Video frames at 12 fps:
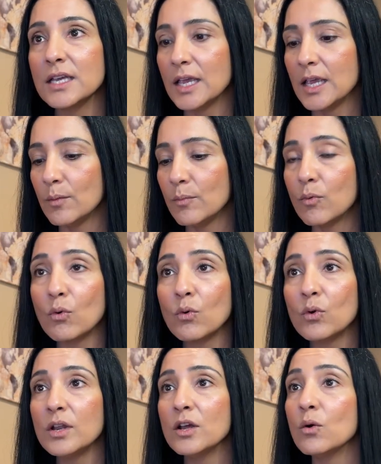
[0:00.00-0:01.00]
a
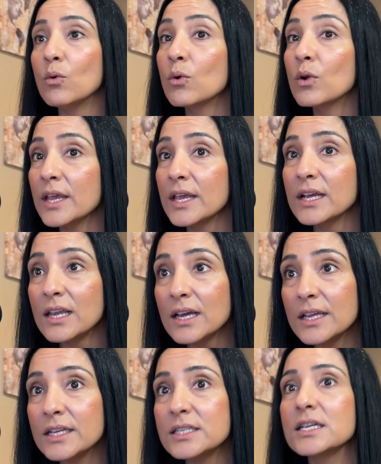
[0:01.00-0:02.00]
board, or a
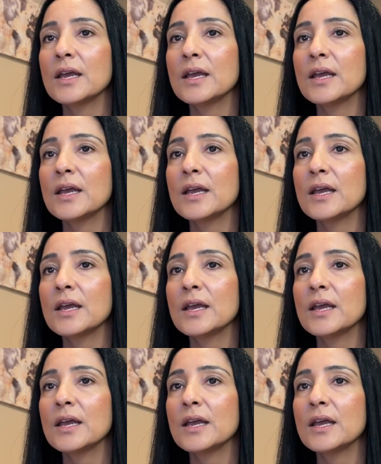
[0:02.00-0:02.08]
client,